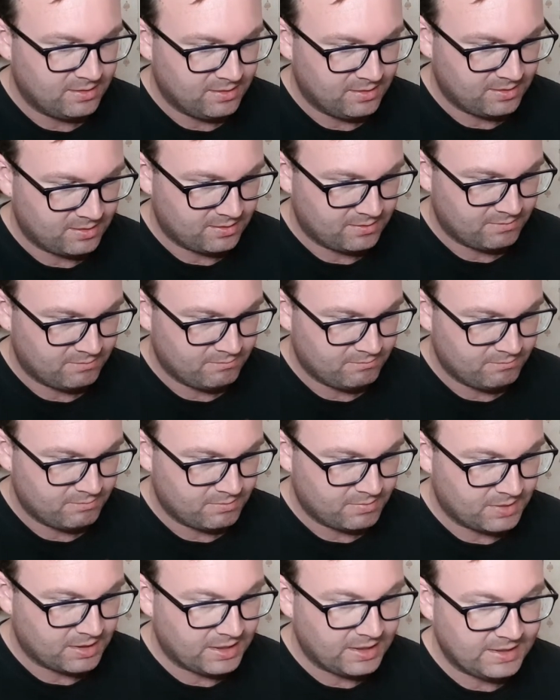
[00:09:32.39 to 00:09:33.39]
you know
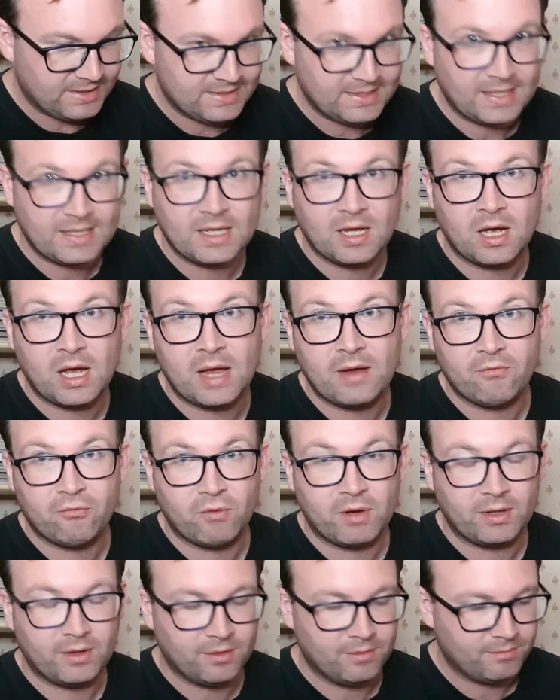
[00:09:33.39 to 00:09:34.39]
at least say that I have
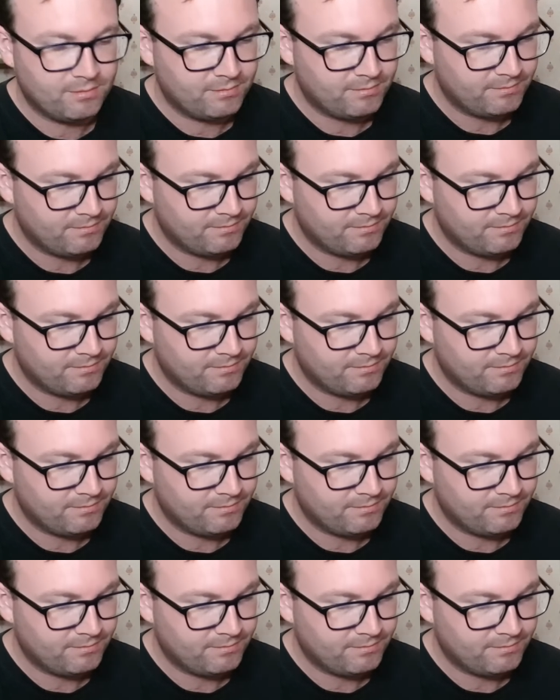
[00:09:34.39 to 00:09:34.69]
read them.